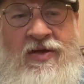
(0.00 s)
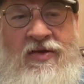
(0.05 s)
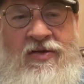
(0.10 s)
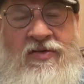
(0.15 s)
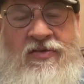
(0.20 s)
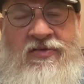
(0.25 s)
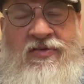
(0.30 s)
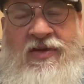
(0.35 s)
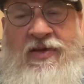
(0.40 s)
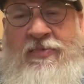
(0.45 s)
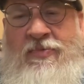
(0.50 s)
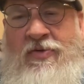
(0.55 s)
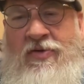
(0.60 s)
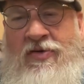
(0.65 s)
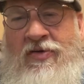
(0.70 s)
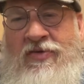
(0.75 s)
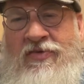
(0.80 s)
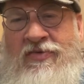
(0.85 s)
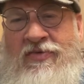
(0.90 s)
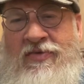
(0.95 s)

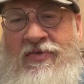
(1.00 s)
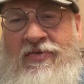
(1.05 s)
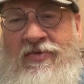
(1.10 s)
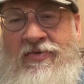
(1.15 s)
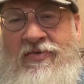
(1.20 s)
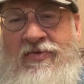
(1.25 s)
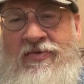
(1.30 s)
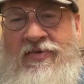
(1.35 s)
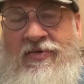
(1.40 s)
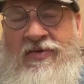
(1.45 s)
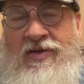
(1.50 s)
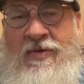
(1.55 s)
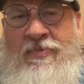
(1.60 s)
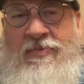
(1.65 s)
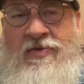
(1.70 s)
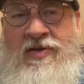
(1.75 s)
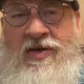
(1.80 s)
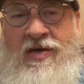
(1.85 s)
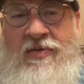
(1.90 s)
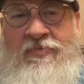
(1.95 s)
seabirds
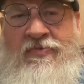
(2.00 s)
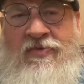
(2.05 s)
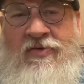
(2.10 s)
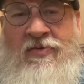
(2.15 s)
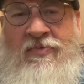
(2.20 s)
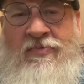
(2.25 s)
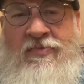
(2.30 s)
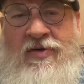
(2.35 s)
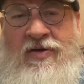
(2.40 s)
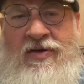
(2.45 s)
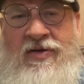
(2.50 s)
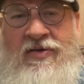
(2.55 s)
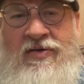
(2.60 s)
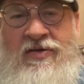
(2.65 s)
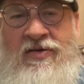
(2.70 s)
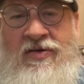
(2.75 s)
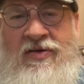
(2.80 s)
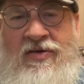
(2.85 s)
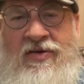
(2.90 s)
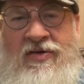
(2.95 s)
coming up from
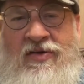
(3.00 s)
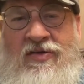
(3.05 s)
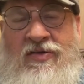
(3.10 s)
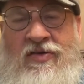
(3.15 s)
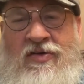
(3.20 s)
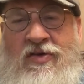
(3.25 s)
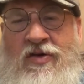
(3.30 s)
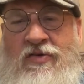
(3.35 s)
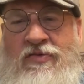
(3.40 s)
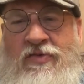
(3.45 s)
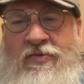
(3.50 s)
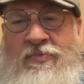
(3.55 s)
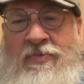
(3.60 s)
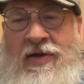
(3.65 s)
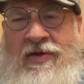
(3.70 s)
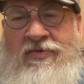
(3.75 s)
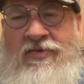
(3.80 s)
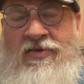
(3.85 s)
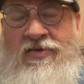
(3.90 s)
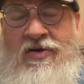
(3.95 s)
the Gulf of
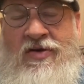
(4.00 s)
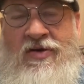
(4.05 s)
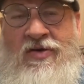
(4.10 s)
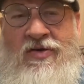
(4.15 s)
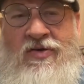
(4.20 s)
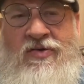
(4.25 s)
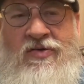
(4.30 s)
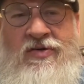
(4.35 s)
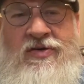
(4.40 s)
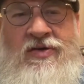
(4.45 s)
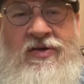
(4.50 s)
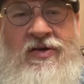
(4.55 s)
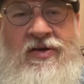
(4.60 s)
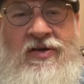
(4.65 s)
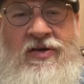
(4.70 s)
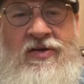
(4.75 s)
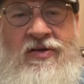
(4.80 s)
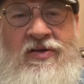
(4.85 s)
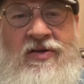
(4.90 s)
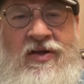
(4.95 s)
Mexico,
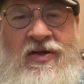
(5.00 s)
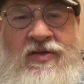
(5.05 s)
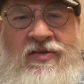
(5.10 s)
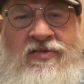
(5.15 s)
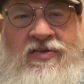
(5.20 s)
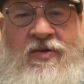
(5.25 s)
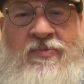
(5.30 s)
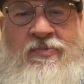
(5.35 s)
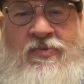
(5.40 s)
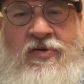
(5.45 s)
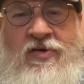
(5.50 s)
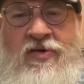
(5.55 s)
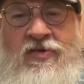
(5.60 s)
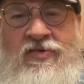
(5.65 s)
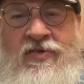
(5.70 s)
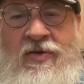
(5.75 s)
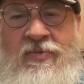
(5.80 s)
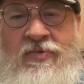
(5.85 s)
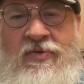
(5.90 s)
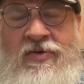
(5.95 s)
and some birds
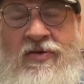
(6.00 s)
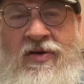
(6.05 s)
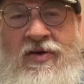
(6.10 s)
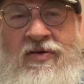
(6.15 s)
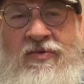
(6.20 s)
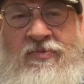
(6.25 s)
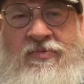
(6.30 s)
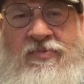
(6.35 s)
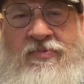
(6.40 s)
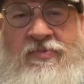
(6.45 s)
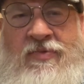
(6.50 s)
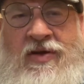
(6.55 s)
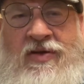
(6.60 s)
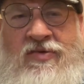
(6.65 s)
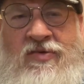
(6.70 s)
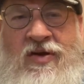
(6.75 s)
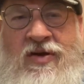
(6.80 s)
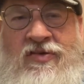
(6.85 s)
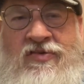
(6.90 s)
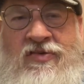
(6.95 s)
that were on
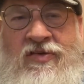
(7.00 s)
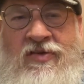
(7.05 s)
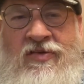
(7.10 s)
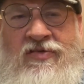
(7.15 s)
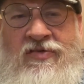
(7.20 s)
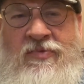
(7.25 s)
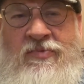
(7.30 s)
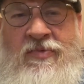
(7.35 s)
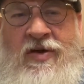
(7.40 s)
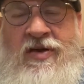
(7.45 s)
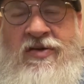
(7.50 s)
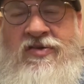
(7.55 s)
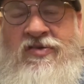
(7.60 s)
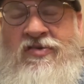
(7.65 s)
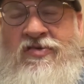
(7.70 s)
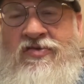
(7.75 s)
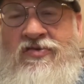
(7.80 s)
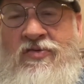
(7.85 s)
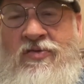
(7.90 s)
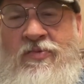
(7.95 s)
migration, some
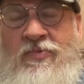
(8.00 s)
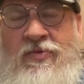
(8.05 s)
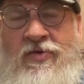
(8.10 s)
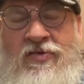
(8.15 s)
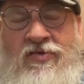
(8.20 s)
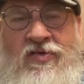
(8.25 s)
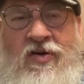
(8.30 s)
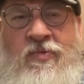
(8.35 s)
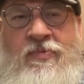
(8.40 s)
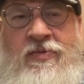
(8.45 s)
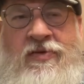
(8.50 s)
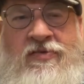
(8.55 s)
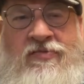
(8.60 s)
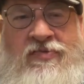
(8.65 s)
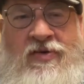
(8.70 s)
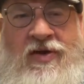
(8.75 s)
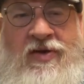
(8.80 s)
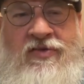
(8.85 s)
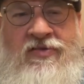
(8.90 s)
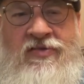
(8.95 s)
unusual birds, hoping to
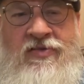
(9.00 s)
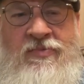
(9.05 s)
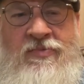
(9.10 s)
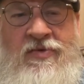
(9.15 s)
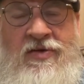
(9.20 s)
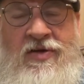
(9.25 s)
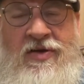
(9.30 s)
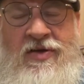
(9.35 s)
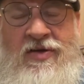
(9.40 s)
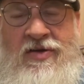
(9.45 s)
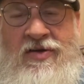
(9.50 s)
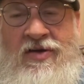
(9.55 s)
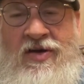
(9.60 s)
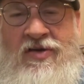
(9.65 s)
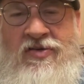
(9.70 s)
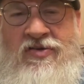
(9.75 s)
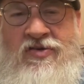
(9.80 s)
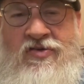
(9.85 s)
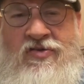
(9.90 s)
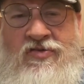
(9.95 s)
find some
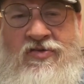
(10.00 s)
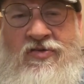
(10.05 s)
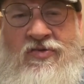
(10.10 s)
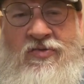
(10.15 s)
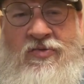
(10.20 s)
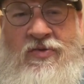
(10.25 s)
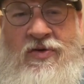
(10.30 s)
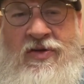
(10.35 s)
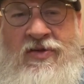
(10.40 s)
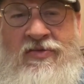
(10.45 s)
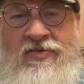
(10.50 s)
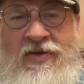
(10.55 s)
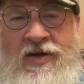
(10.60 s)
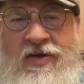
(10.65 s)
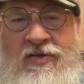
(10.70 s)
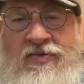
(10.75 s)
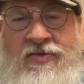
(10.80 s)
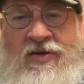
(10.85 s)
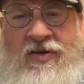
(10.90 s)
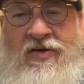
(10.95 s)
unusual ones
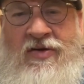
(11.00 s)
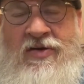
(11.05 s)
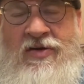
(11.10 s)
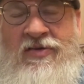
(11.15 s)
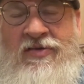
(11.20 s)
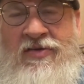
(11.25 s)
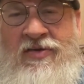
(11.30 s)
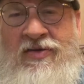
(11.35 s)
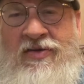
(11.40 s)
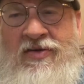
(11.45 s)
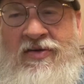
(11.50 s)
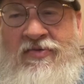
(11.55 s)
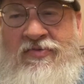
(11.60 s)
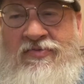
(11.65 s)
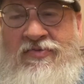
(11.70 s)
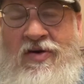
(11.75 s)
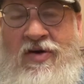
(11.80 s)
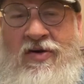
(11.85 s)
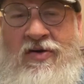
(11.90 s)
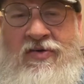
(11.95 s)
out there in the
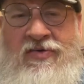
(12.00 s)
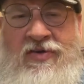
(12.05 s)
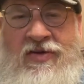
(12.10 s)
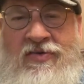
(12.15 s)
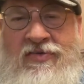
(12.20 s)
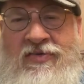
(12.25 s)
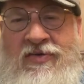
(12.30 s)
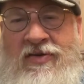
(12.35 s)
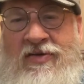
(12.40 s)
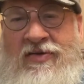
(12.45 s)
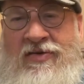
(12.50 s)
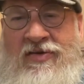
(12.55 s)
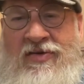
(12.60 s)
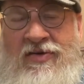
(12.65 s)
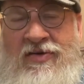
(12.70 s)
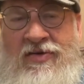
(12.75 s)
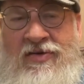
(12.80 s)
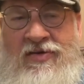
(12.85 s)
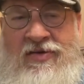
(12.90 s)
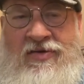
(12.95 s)
far distant
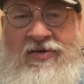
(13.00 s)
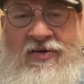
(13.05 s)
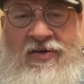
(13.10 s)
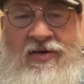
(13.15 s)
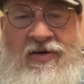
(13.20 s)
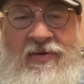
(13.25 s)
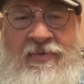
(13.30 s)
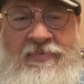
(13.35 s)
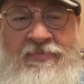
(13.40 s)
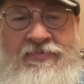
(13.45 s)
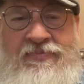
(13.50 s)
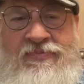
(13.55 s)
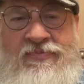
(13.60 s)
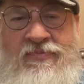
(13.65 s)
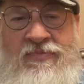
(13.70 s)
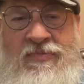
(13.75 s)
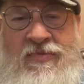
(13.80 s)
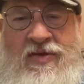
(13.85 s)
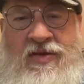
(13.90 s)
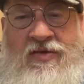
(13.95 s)

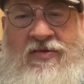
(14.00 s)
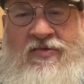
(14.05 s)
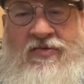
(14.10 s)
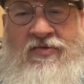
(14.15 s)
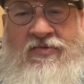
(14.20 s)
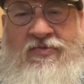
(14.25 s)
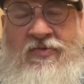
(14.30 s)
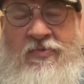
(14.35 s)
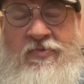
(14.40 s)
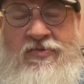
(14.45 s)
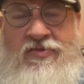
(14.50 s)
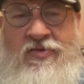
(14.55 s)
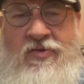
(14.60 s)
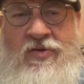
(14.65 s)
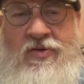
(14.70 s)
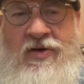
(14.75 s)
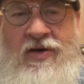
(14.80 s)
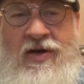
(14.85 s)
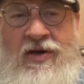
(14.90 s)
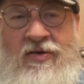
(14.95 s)
from
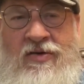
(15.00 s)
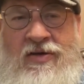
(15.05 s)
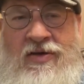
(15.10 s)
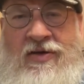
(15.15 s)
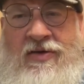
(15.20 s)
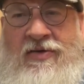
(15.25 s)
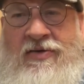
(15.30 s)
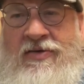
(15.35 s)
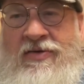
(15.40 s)
shore area.